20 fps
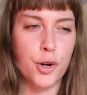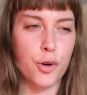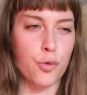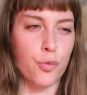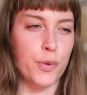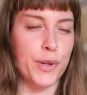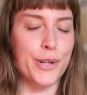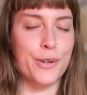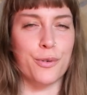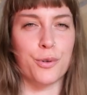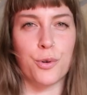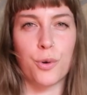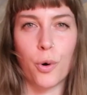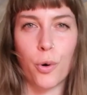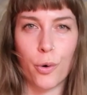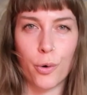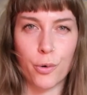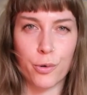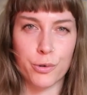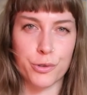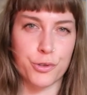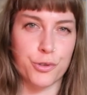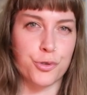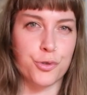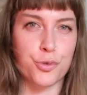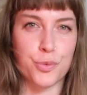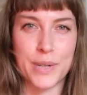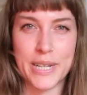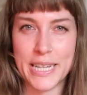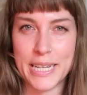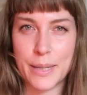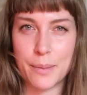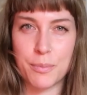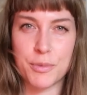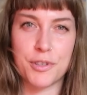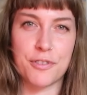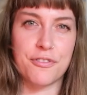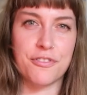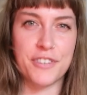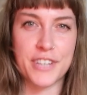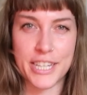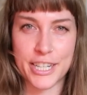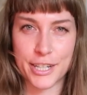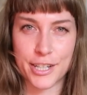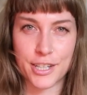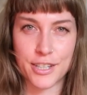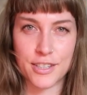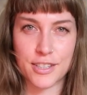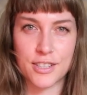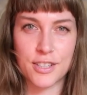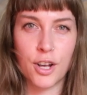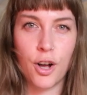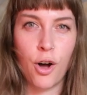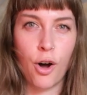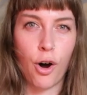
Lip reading: real goals, dreams, fears,